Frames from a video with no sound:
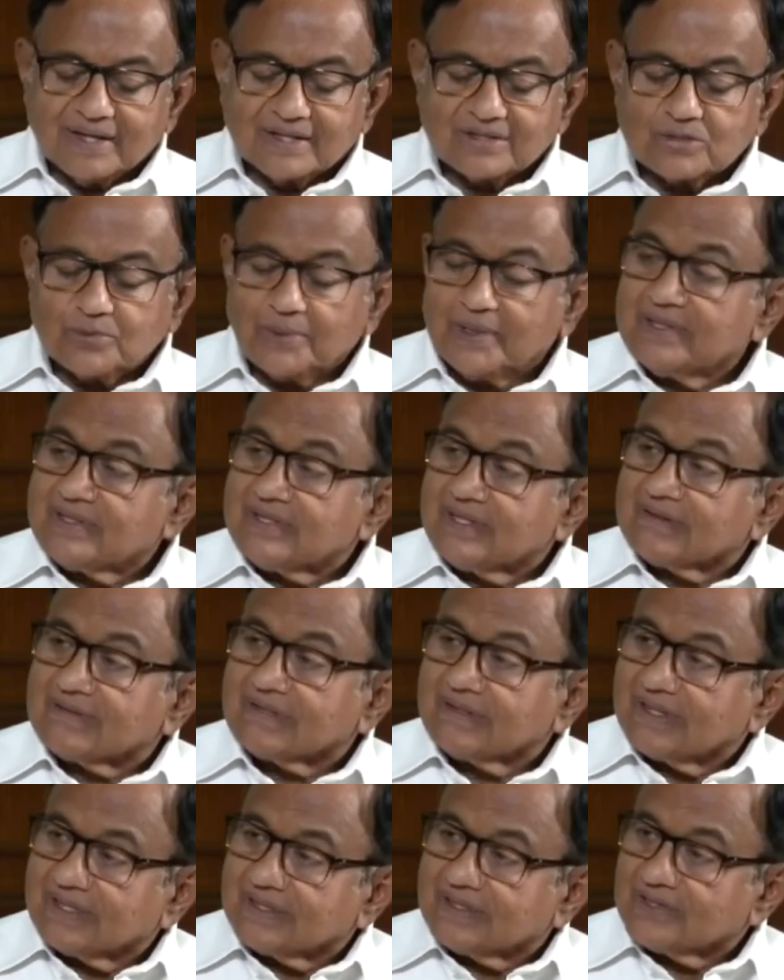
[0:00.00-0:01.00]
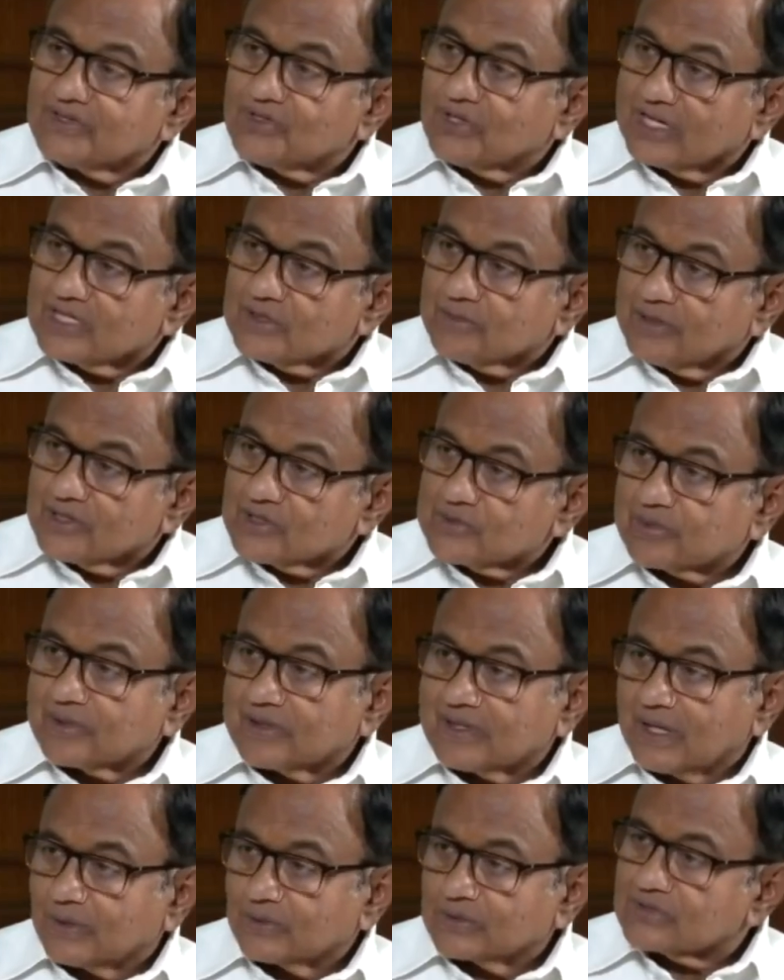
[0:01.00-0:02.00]
23rd, the judgment is
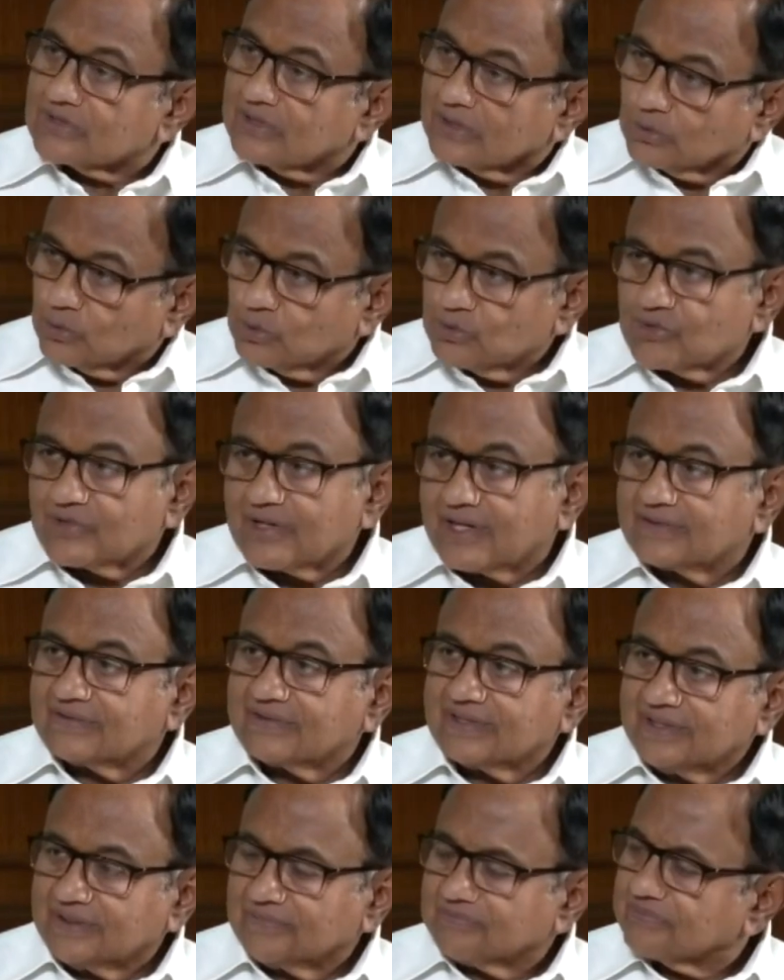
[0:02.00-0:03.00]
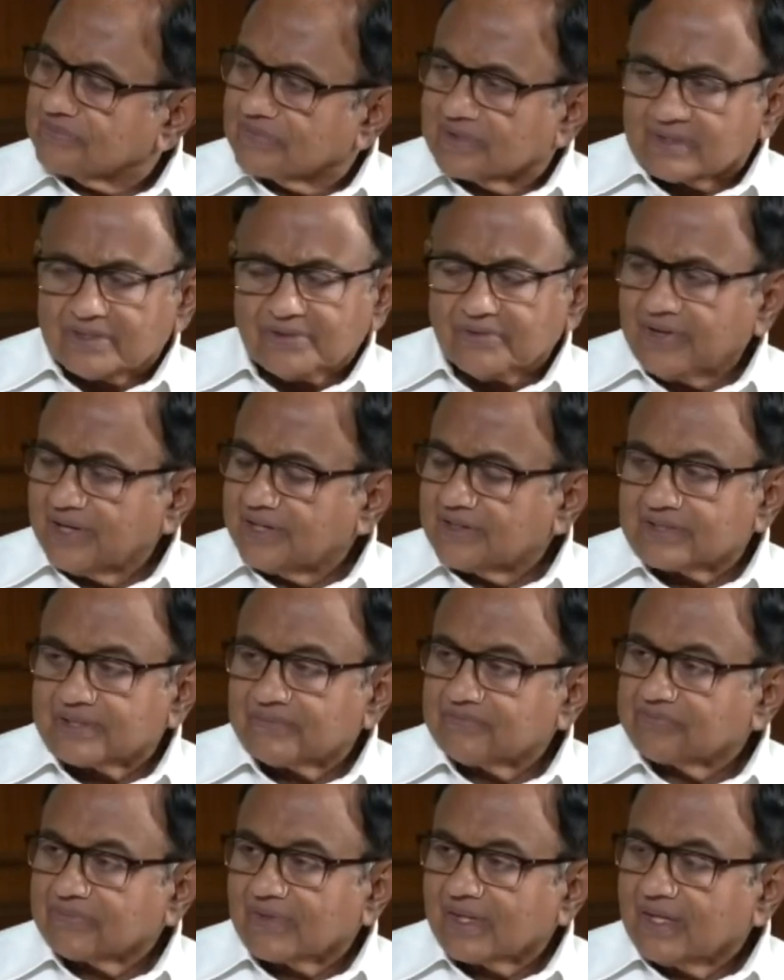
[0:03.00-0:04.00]
pronounced in Gujarati. Correct.
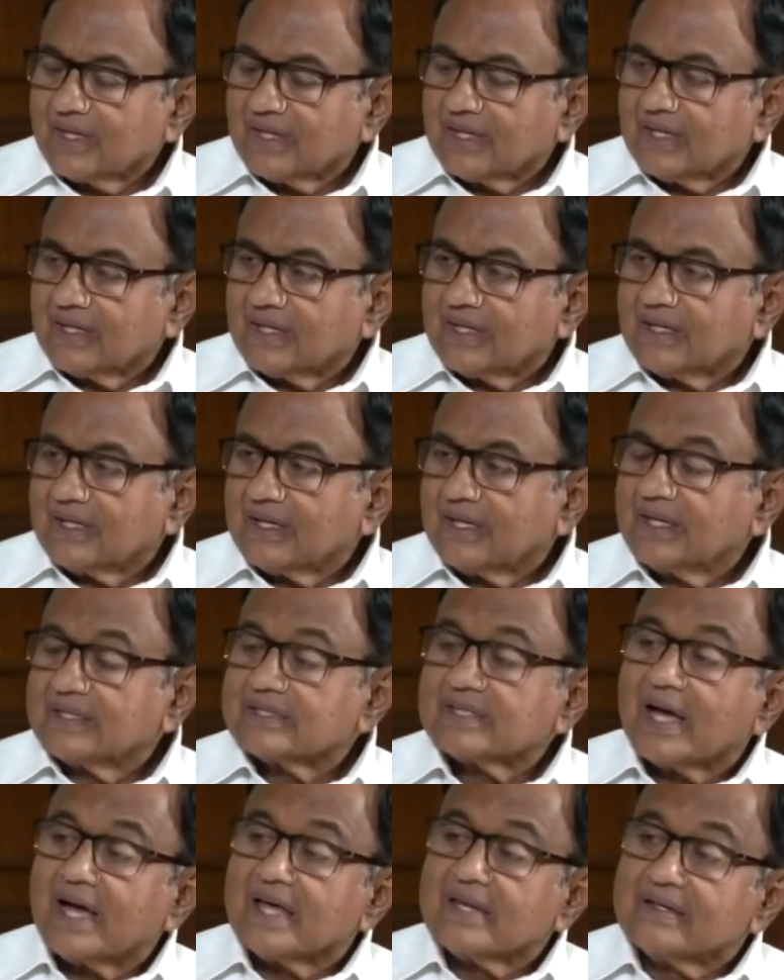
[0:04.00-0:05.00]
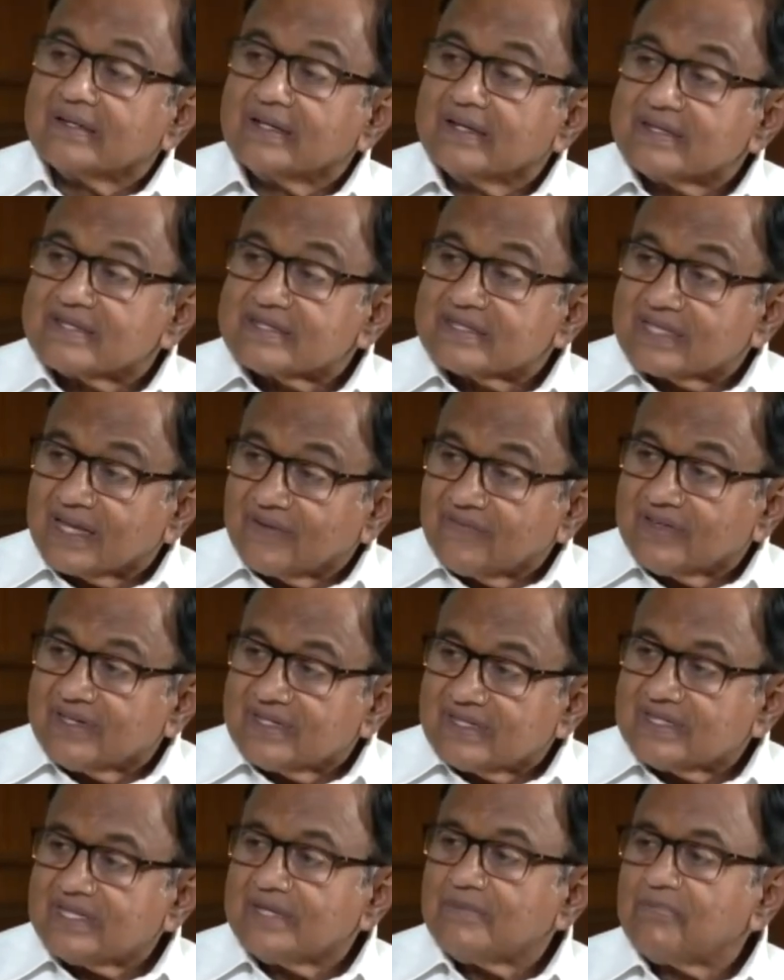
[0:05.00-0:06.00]
It's a
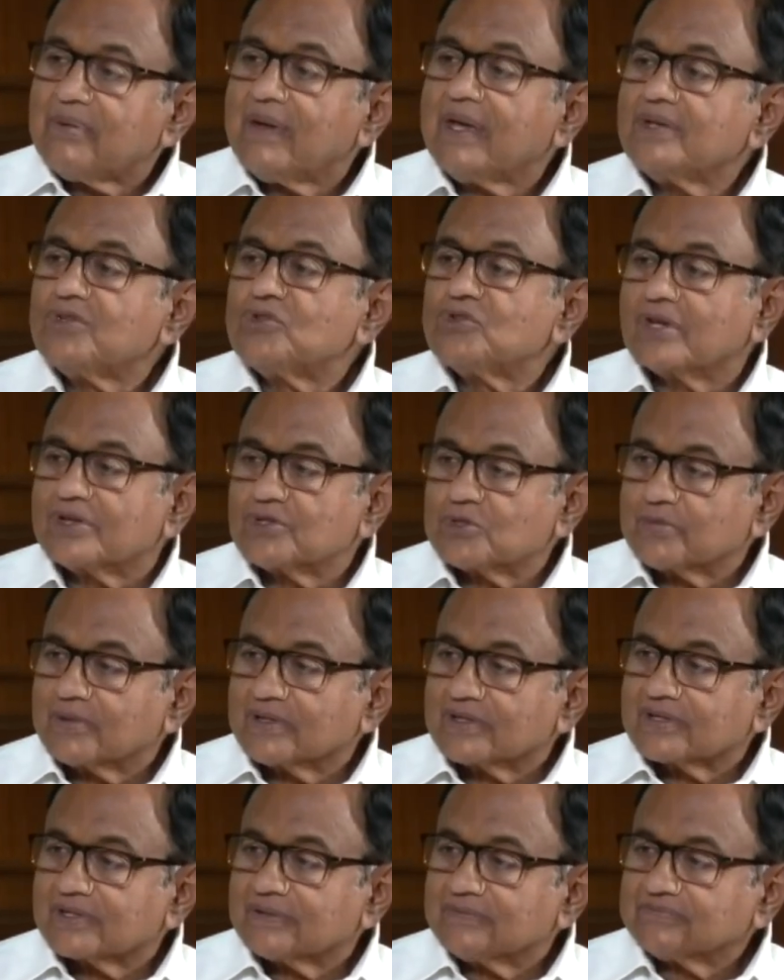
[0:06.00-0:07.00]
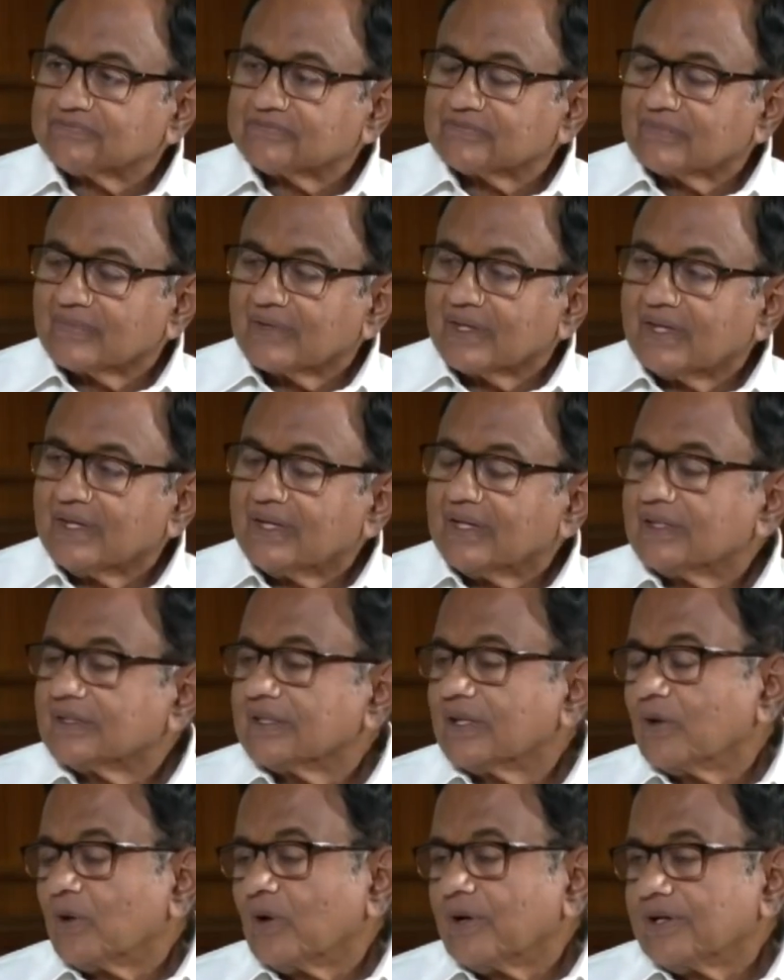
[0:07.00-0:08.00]
170-page judgment.
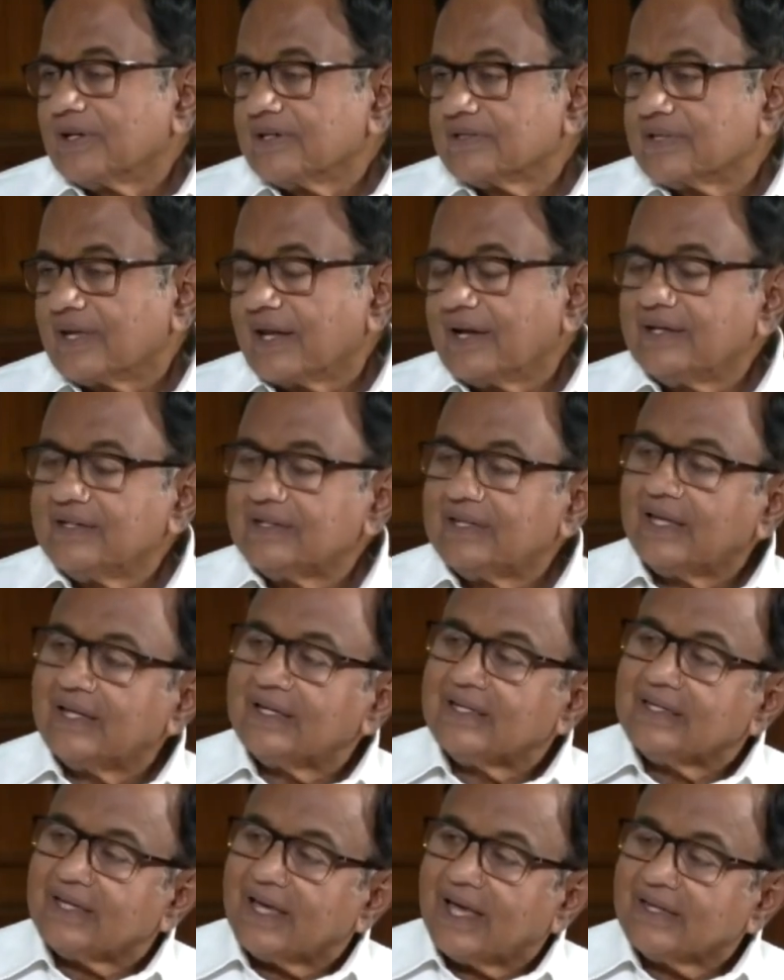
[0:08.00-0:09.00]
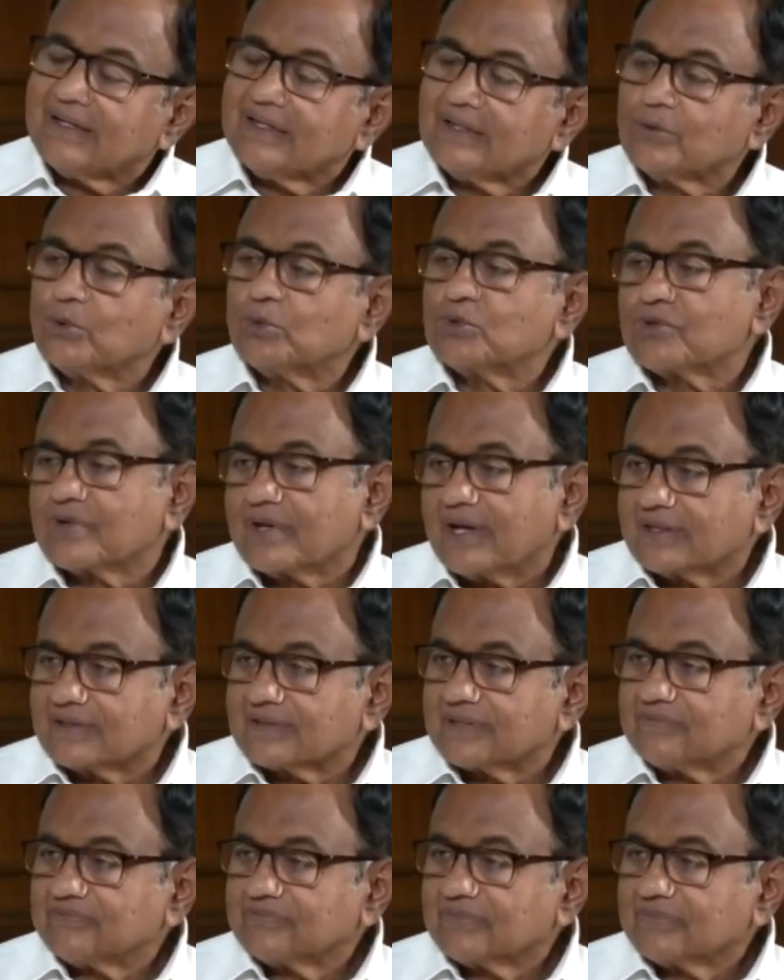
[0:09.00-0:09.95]
The lawyers are in Delhi and in Gujarat.